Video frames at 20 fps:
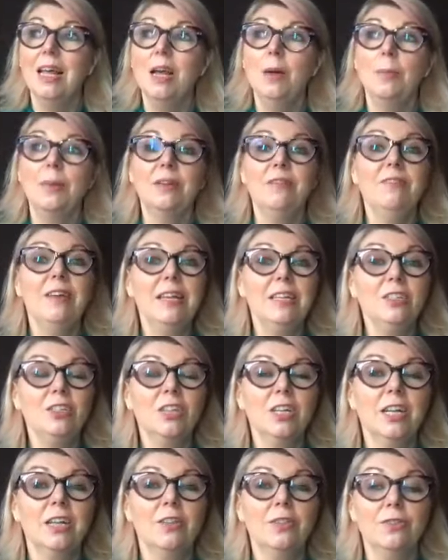But
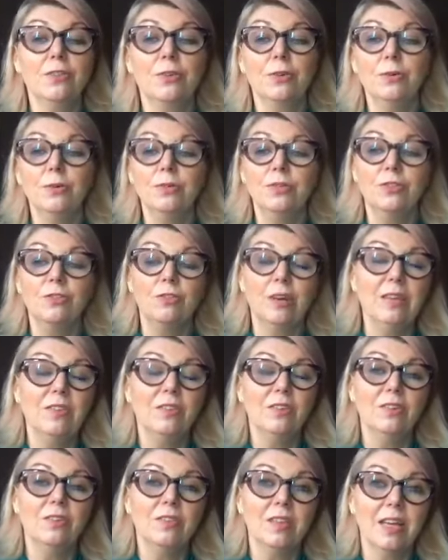eventually, through
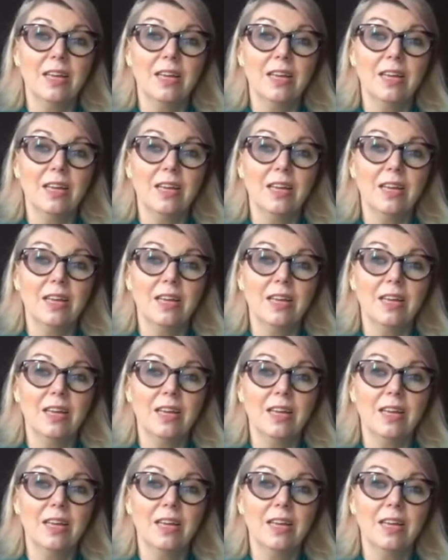stressors